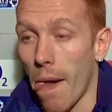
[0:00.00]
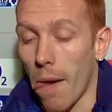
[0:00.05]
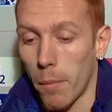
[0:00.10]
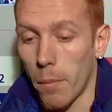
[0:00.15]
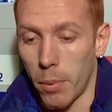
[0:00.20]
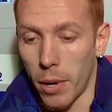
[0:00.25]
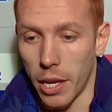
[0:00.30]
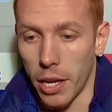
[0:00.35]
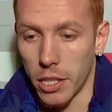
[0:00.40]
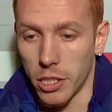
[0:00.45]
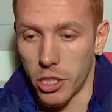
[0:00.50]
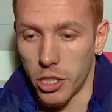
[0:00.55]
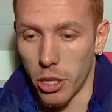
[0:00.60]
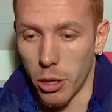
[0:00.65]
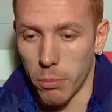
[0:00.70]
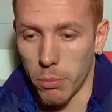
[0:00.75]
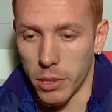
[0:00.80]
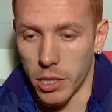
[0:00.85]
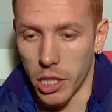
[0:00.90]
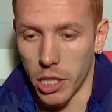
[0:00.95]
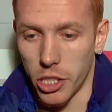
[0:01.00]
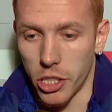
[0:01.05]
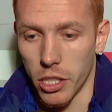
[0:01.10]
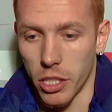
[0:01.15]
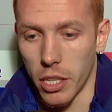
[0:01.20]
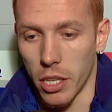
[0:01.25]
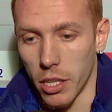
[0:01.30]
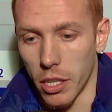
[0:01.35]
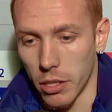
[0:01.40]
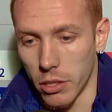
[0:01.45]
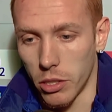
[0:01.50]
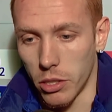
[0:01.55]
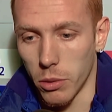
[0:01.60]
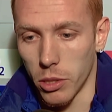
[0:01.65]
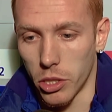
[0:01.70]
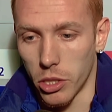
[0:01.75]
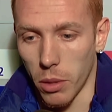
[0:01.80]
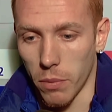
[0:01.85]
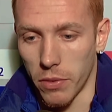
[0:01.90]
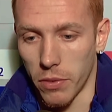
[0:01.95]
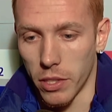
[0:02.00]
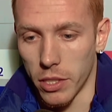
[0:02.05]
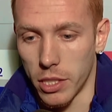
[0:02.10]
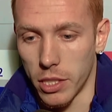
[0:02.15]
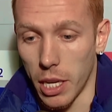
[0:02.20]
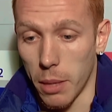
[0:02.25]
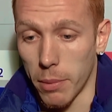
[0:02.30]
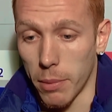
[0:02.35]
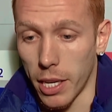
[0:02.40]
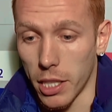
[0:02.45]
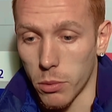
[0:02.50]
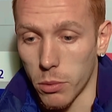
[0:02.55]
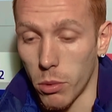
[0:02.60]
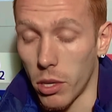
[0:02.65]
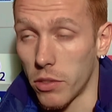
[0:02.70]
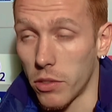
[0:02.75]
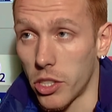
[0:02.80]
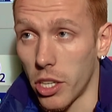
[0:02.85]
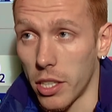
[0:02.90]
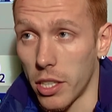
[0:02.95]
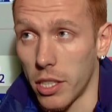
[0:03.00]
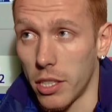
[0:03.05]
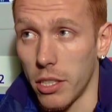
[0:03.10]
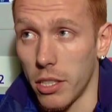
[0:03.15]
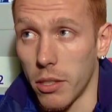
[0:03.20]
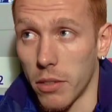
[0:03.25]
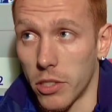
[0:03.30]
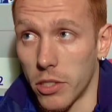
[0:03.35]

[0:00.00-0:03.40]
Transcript: play in a certain position and do a job for the team, and that's what I've tried to do.